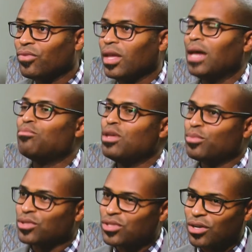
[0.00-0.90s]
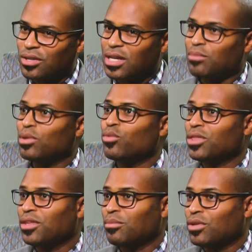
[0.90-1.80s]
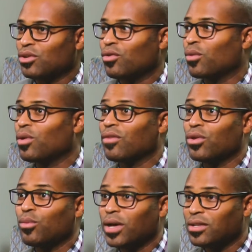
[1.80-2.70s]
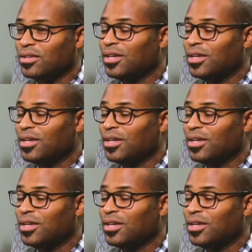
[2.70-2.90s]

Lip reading: And people started coming with him and going wherever he went.